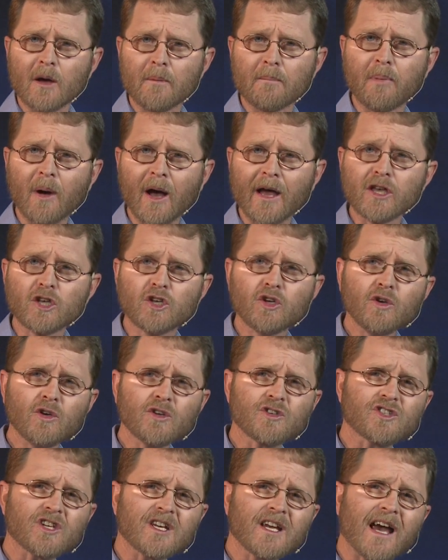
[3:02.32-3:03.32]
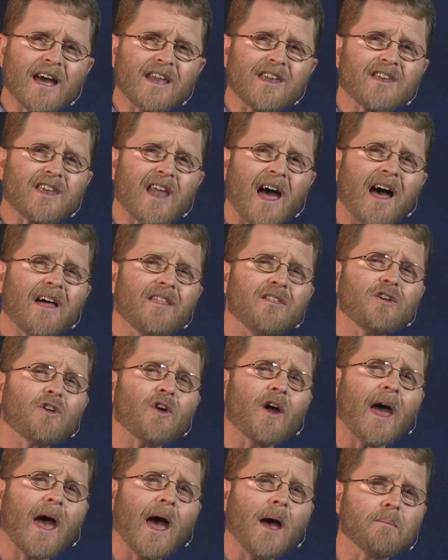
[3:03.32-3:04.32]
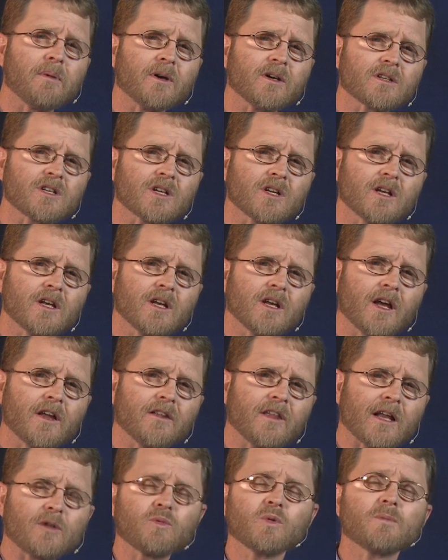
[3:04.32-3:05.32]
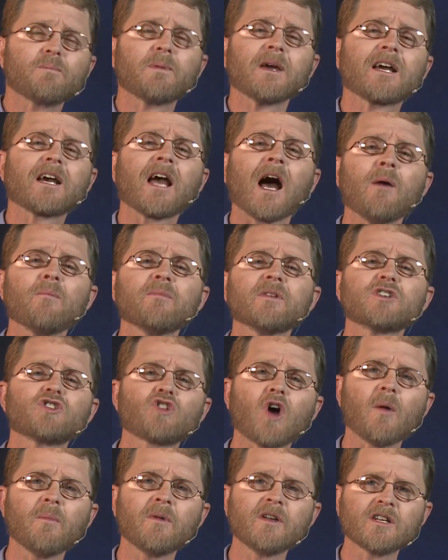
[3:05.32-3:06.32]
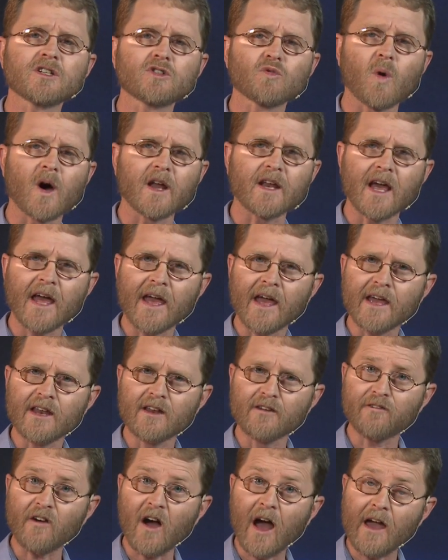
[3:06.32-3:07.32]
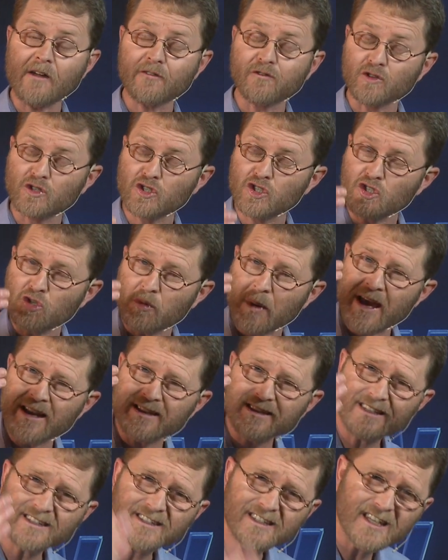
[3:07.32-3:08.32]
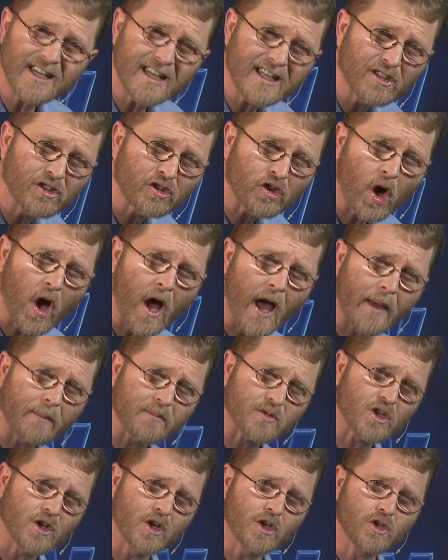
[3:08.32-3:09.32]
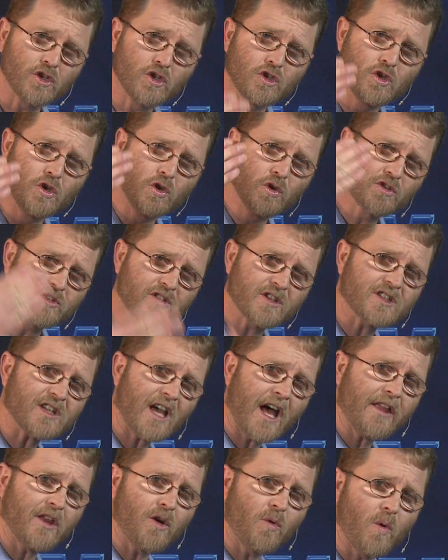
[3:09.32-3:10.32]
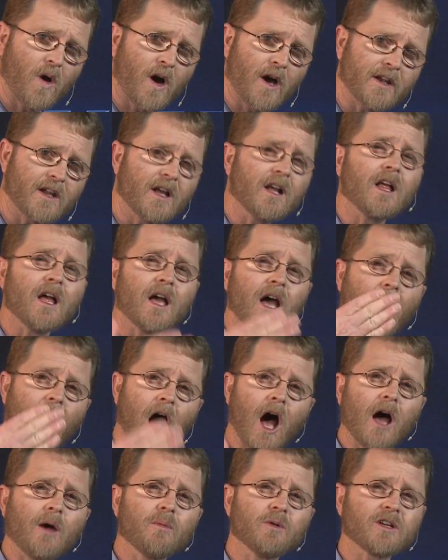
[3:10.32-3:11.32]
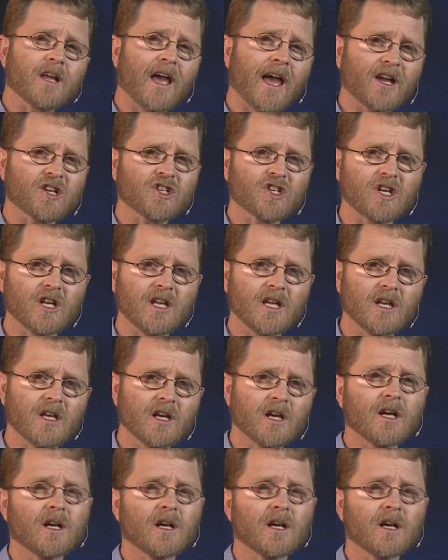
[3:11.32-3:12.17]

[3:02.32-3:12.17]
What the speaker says: using another habit that would become the dominant one. And if I, for 23 times, use this other one, I would actually